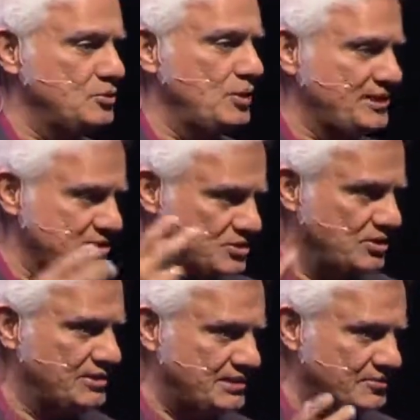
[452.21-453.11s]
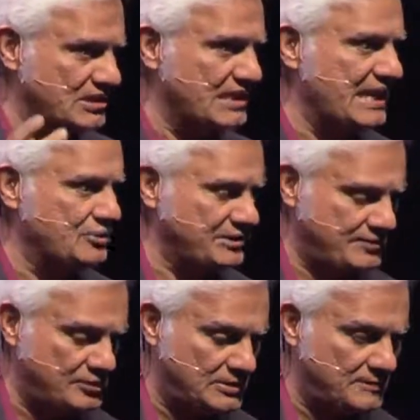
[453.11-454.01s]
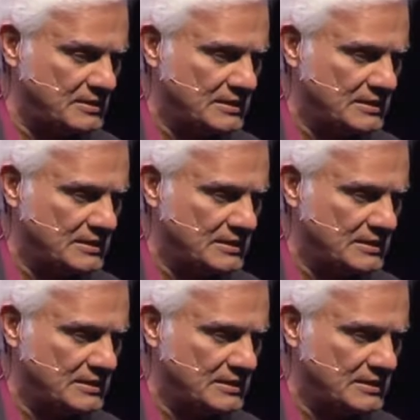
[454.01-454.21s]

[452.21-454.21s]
Why does God even allow evil?